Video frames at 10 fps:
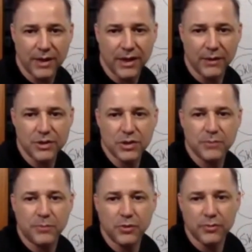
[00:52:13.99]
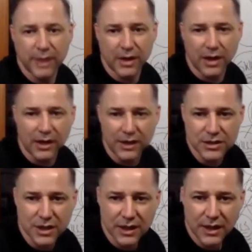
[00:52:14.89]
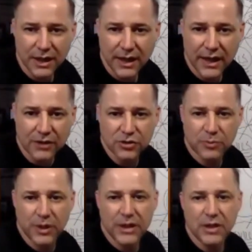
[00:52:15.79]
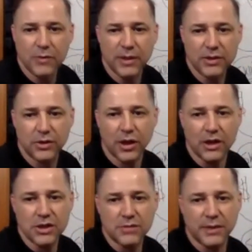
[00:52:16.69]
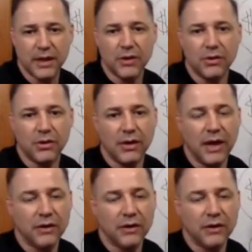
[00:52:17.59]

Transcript: I want to improve my knowledge and also bring new methodologies, but I don't know how.